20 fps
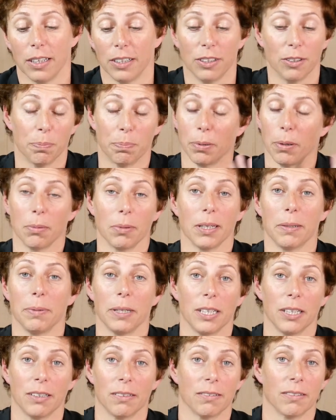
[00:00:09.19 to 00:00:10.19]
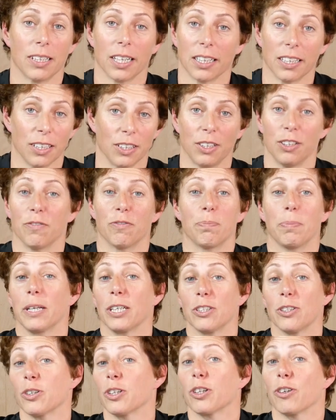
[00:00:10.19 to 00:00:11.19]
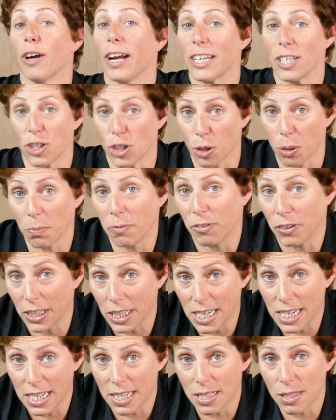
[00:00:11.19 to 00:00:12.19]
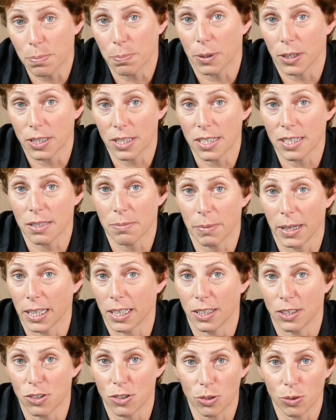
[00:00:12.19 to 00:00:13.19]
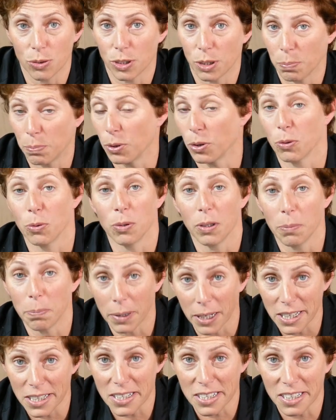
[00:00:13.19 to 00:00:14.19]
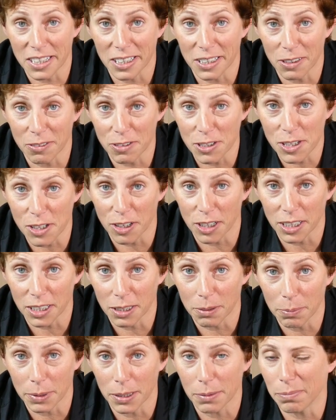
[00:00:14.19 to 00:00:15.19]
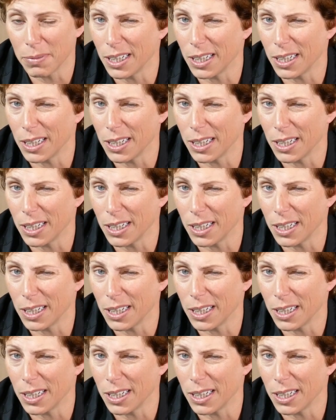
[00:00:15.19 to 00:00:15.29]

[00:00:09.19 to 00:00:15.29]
You've probably been thinking you've been doing a great job for years by just making sure you put all the plastic in the recycling bin,